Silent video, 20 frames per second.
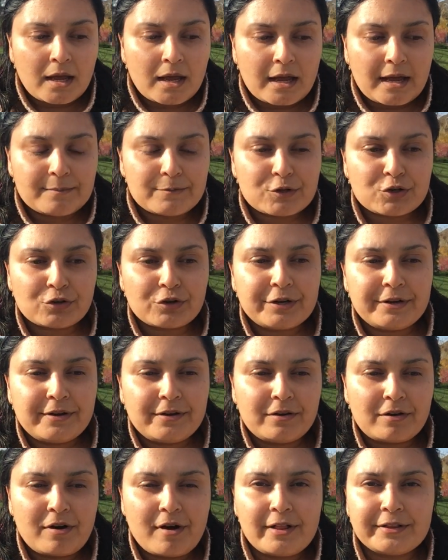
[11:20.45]
I'm sure
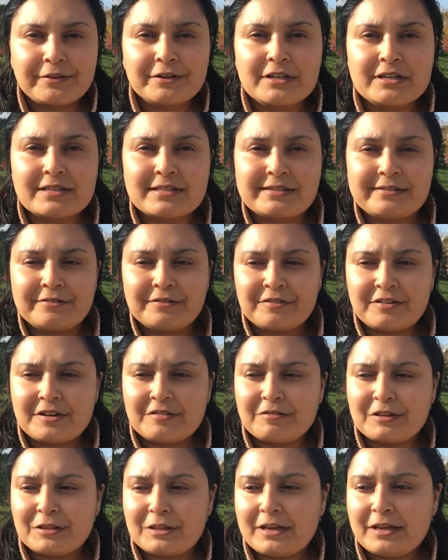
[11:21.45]
you're all going to
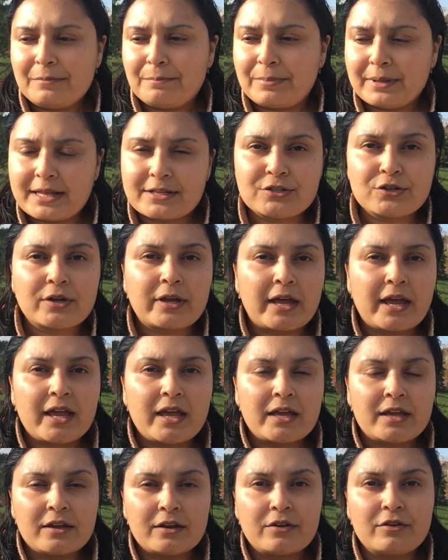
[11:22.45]
disagree with it, but that's okay.